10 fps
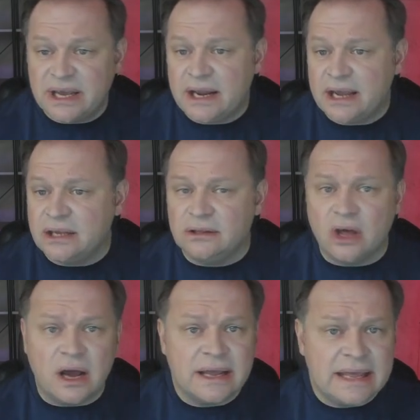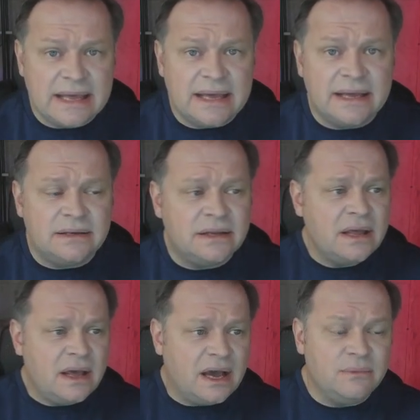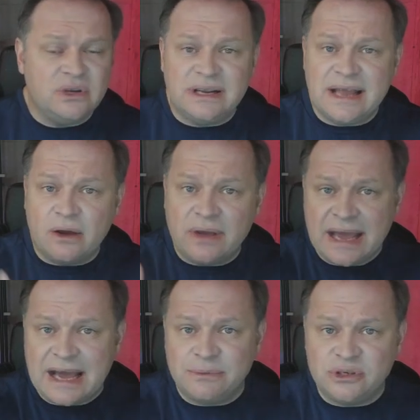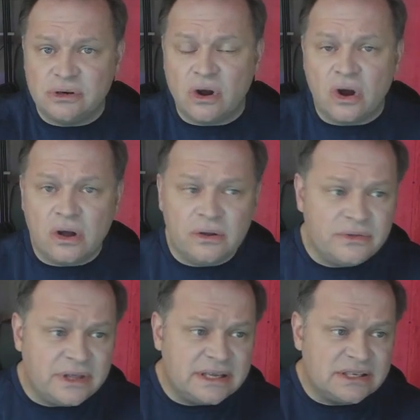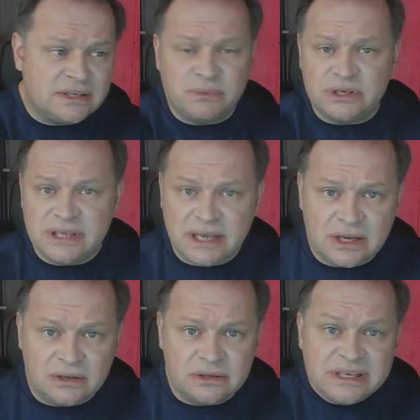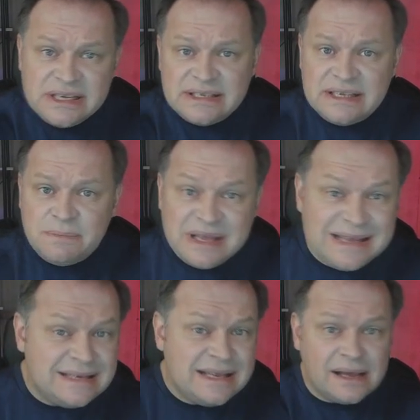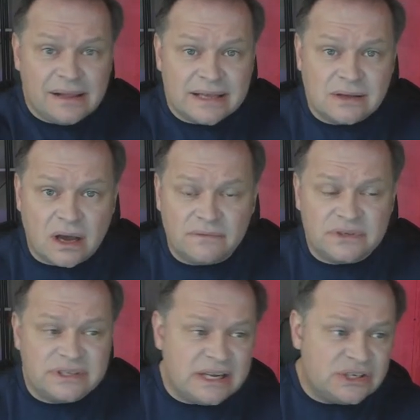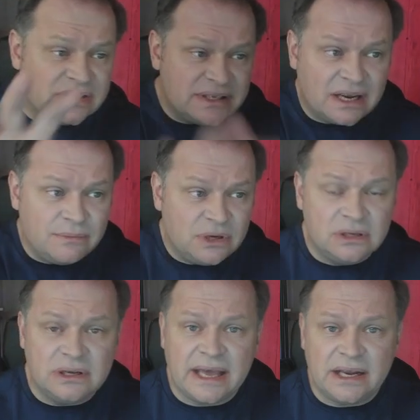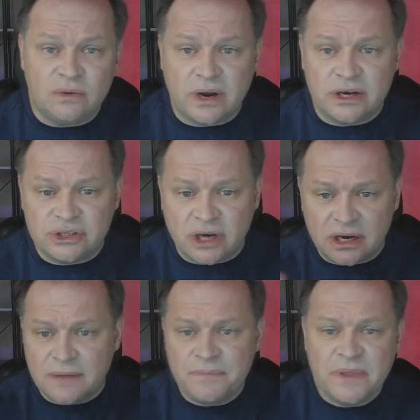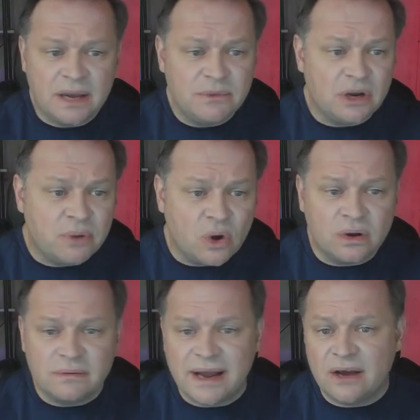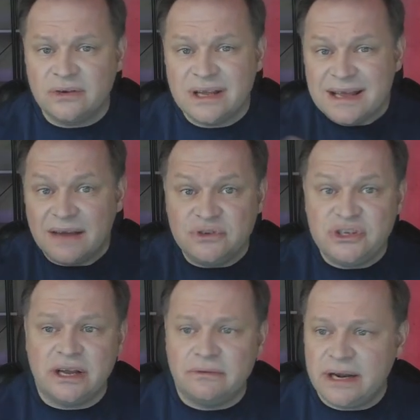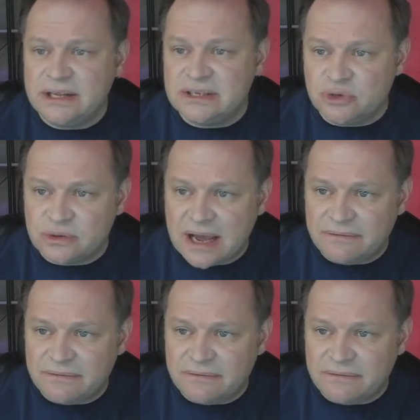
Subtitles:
I could log in. I'm going to now capture all this particular TCP, TLS conversations that I'm going to look at in Wireshark. I'm going to poke around. I've generated some traffic.